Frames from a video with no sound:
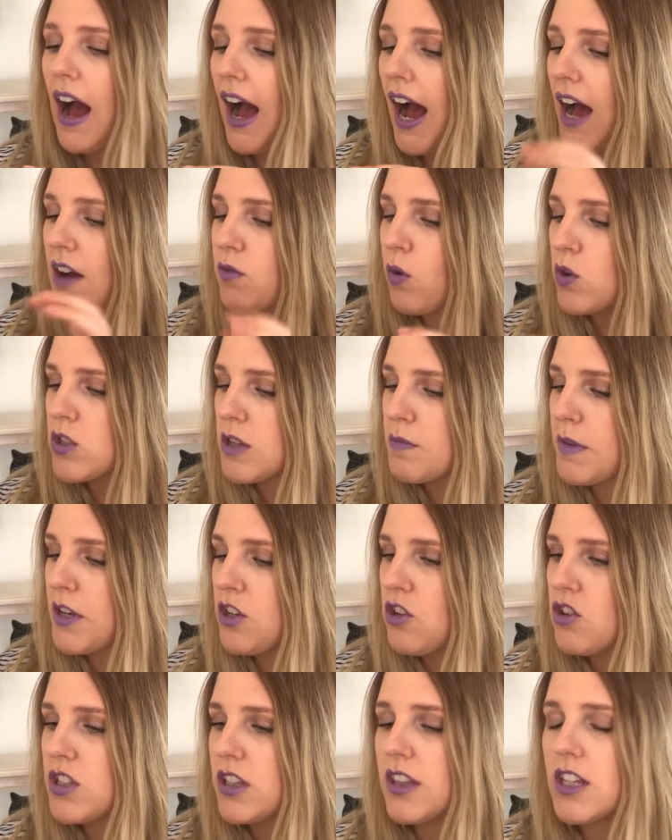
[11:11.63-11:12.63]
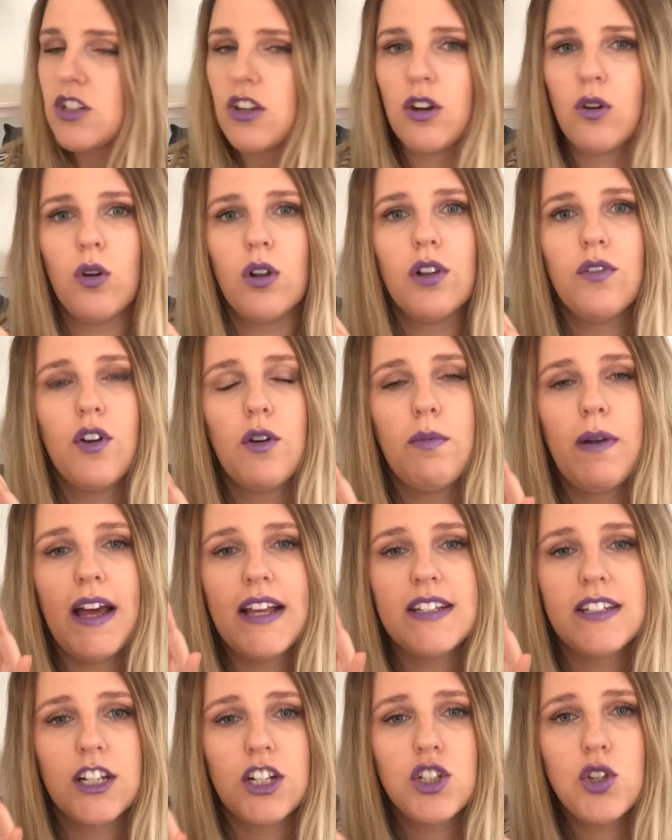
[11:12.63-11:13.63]
I've also been using this on all of her
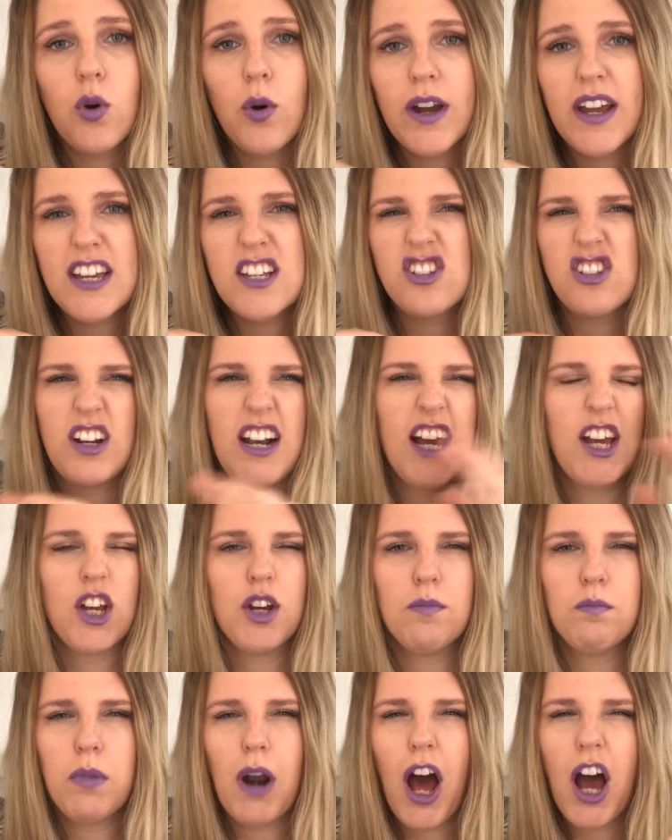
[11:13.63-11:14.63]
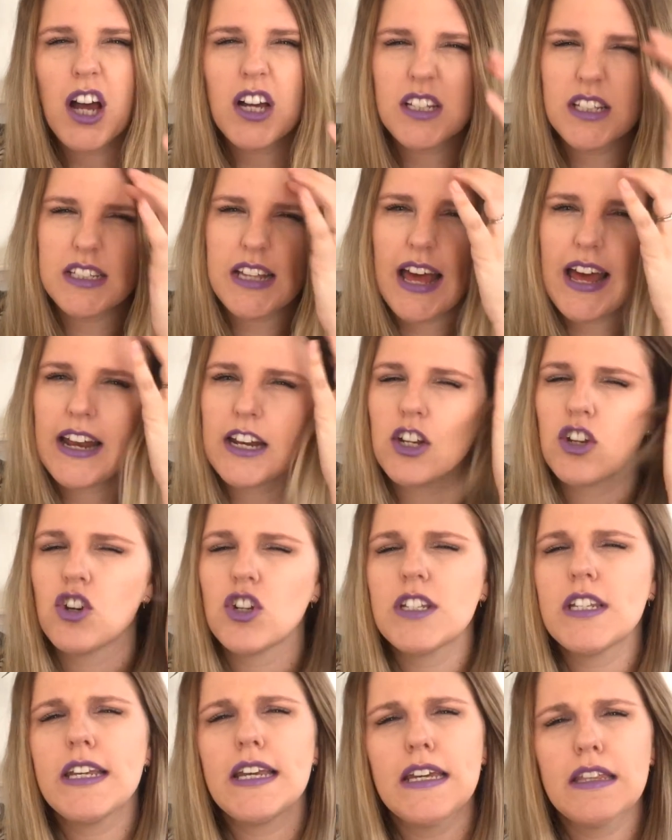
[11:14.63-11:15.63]
plastic toys, so like her blocks and her
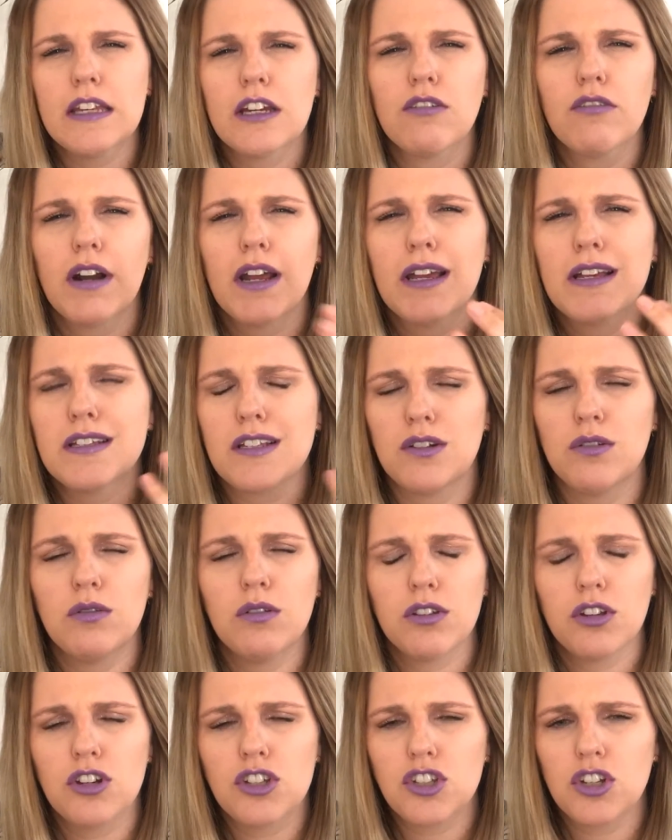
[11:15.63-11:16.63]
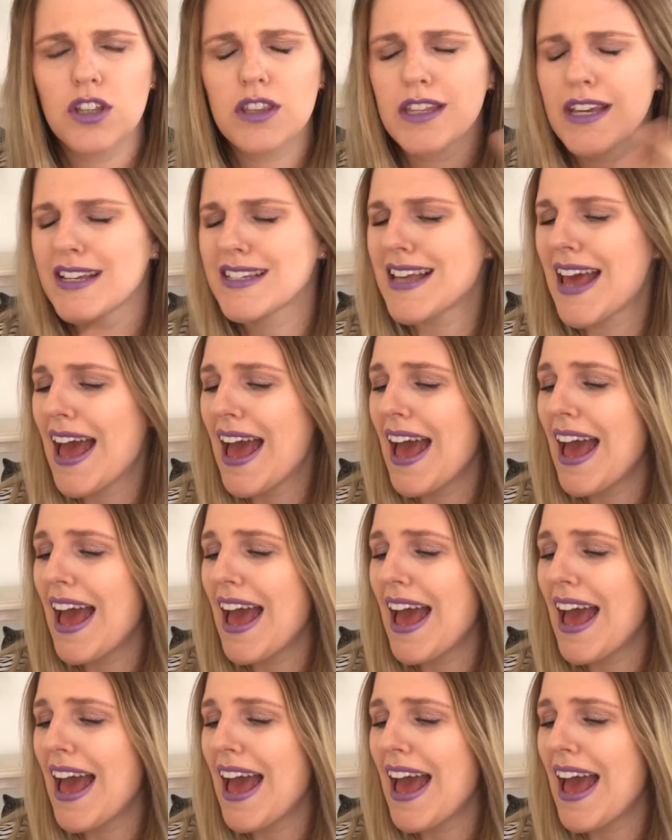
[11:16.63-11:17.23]
teething rings and all those good things.